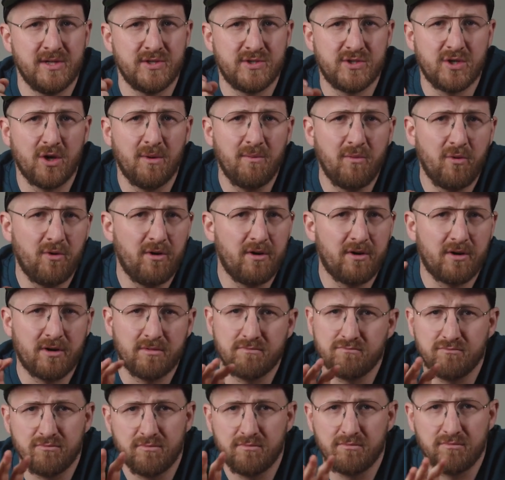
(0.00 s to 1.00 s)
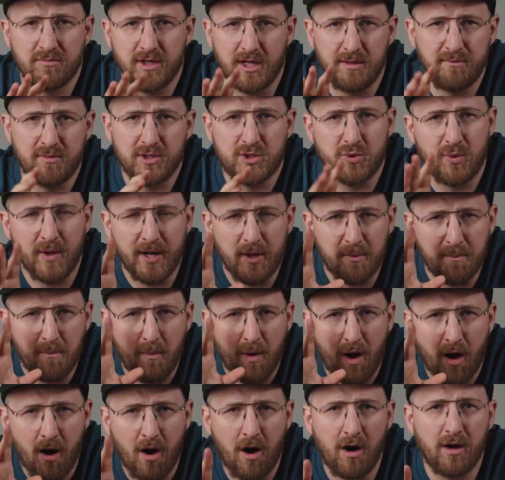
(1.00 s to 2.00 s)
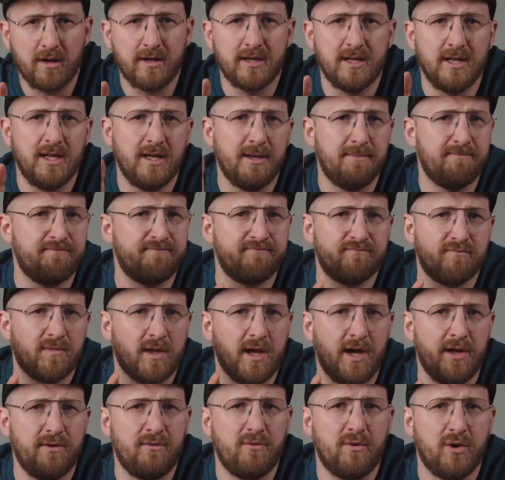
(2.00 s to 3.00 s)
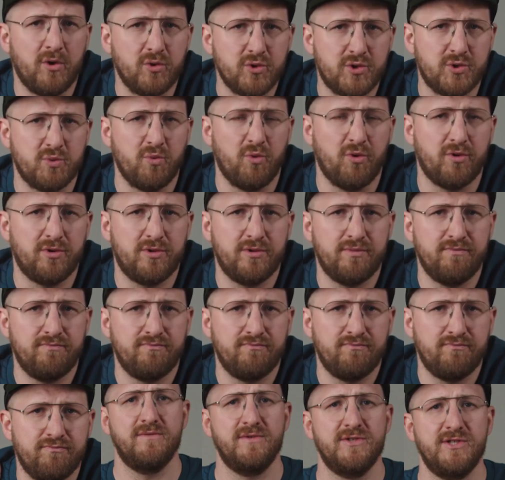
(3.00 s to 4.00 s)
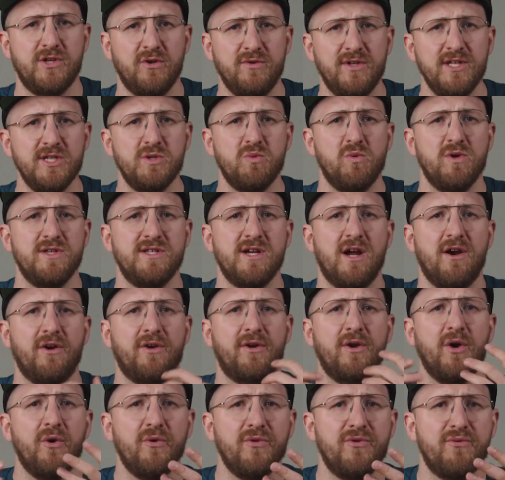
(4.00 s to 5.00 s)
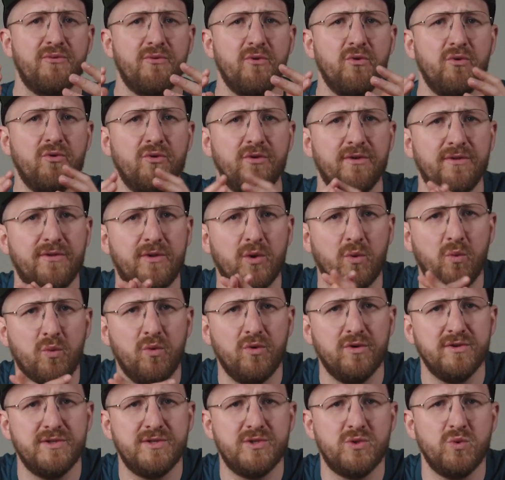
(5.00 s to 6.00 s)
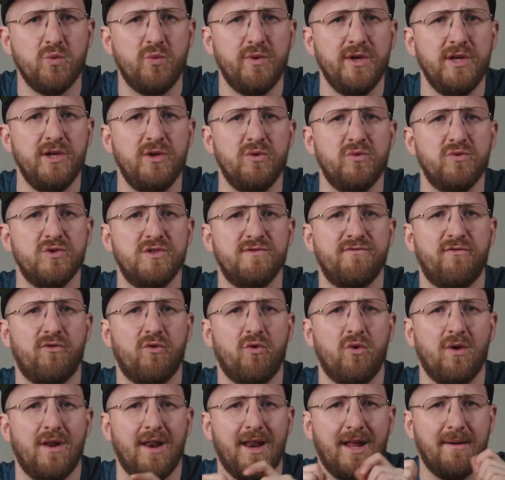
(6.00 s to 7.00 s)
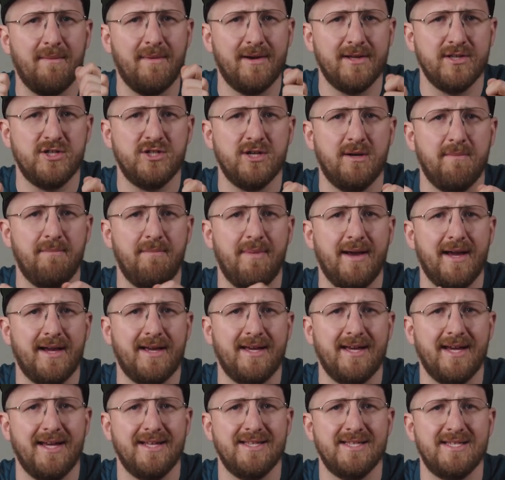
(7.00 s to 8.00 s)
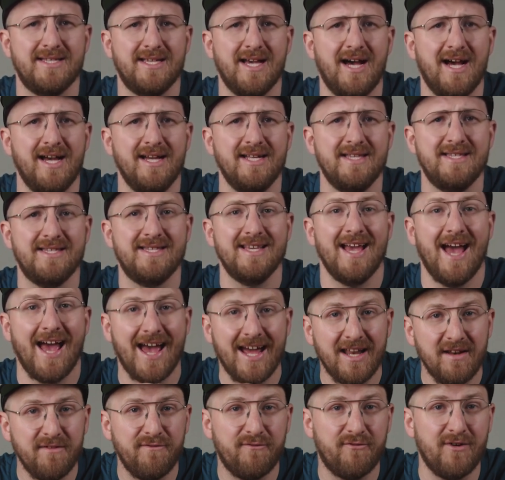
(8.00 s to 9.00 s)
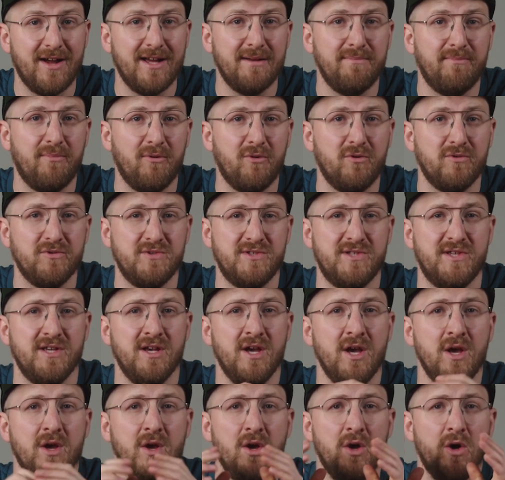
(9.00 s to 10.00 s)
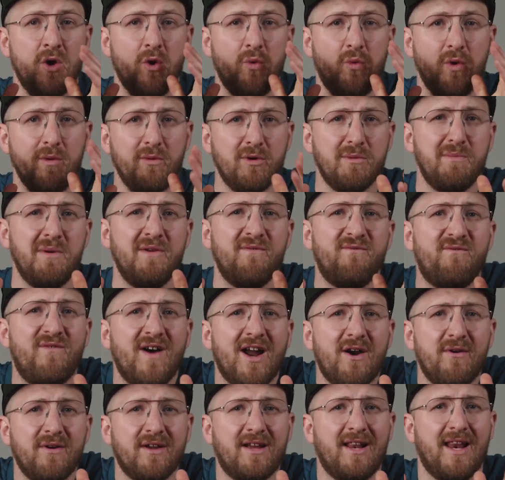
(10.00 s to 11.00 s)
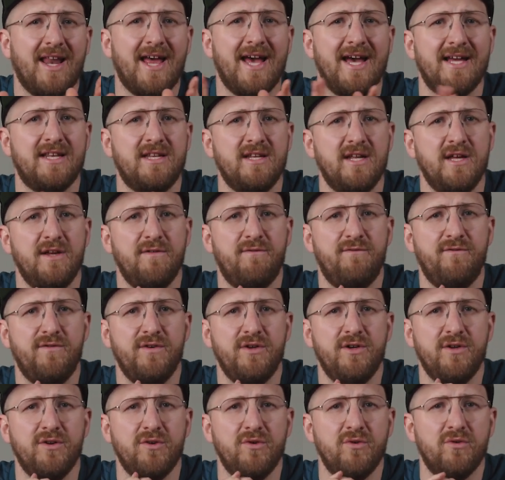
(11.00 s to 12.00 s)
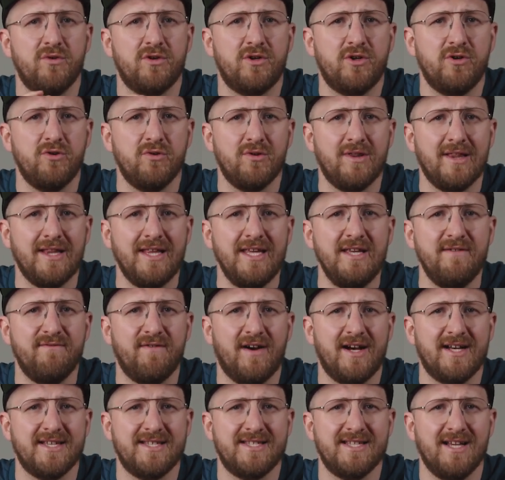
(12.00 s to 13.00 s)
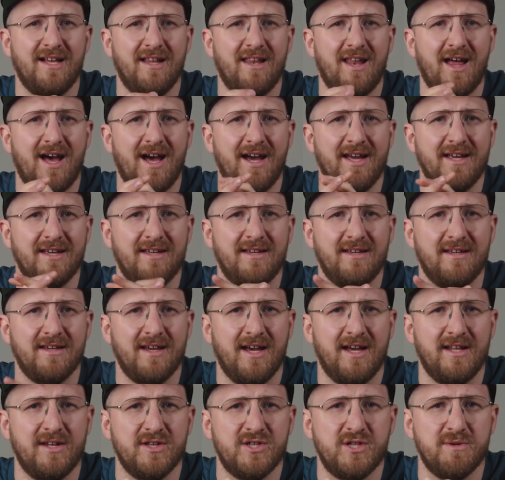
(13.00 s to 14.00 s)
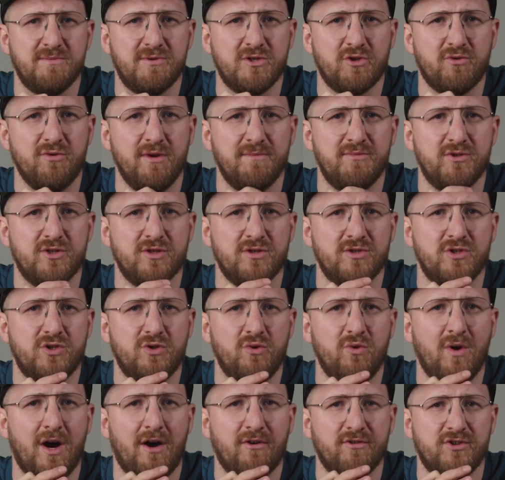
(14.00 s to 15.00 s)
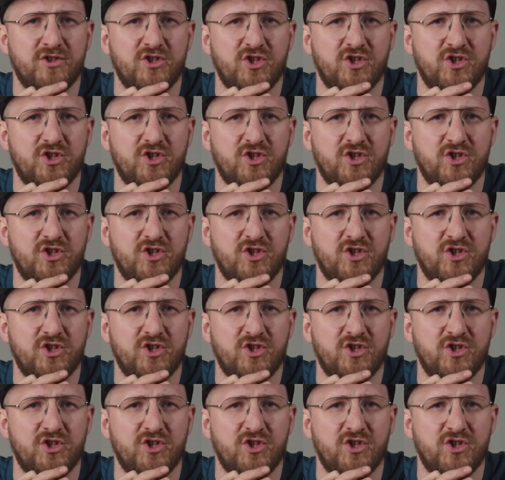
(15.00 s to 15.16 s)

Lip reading: somewhere in between mahogany and rosewood. So this was our go through the woods we use for La Mancha back and sides and fretboards. We would be very glad if you could leave us a like and a subscription to our